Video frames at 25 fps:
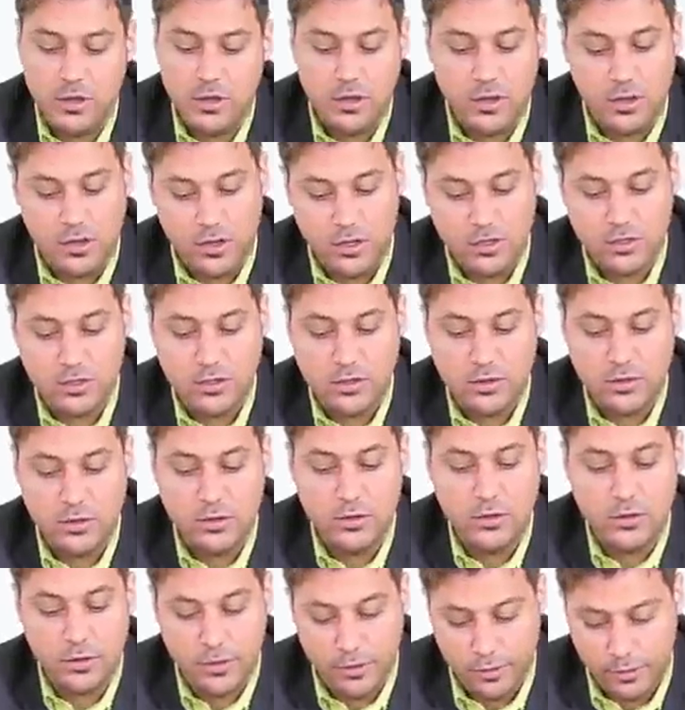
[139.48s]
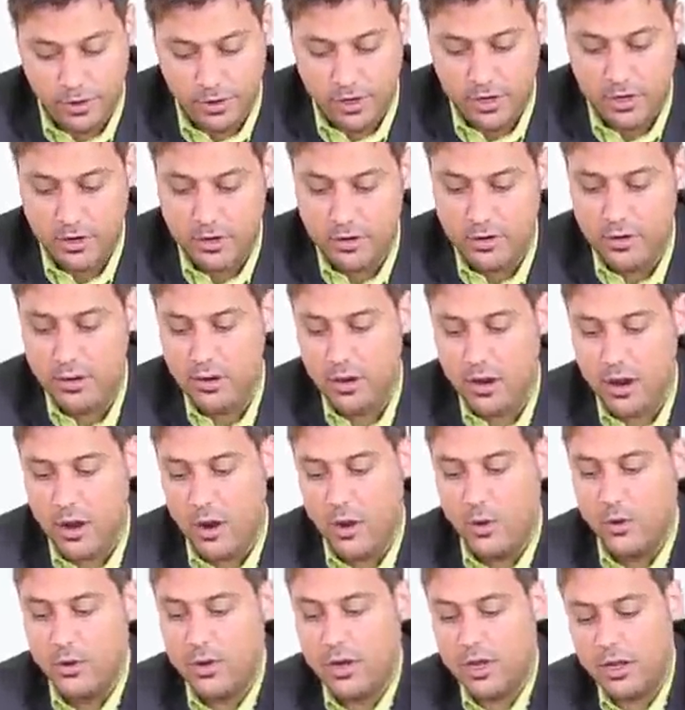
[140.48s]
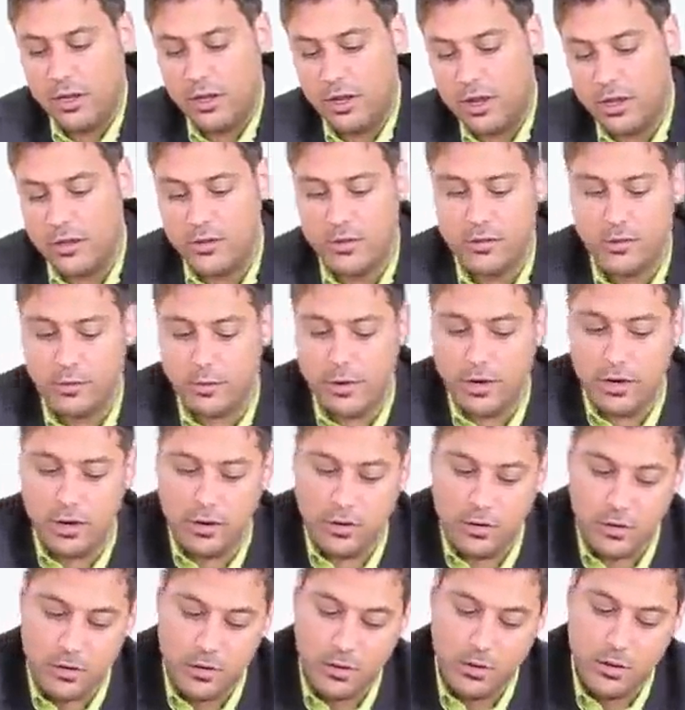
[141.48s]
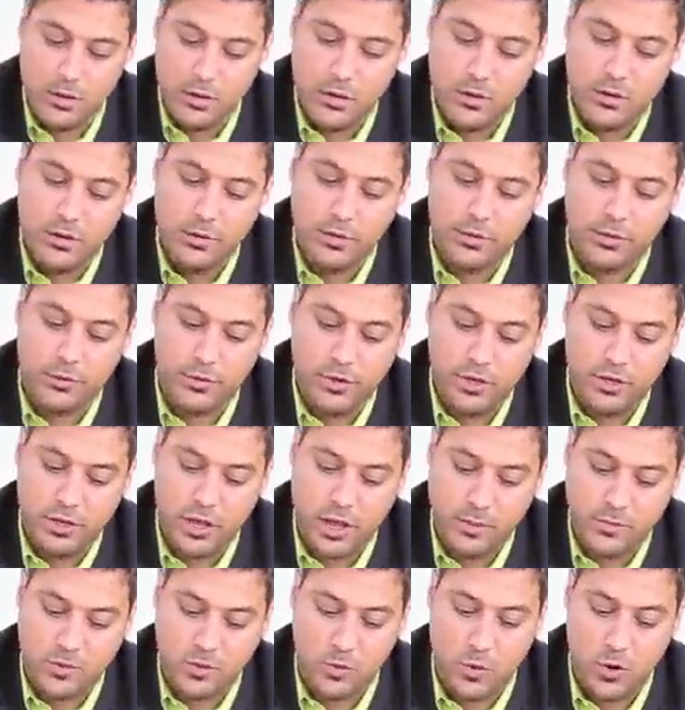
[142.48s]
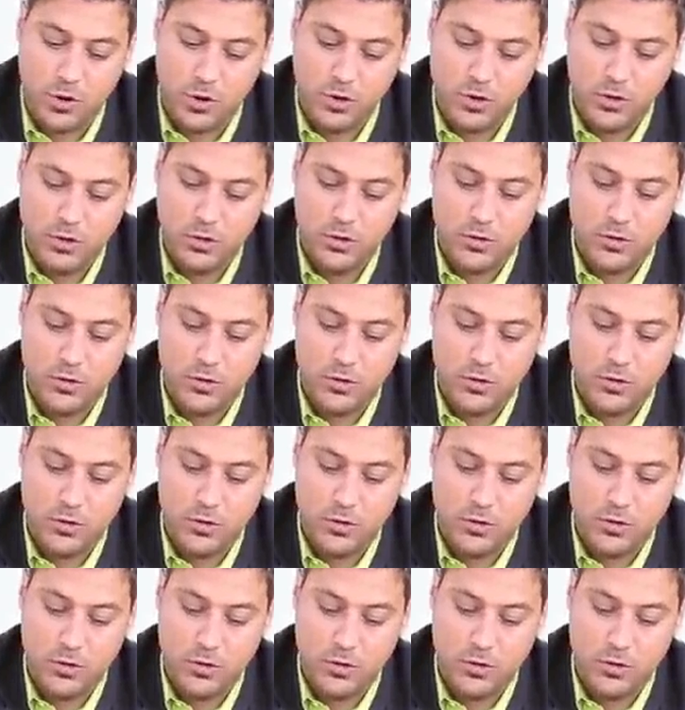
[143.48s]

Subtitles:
is 3. How you can get a 3? 3 times 1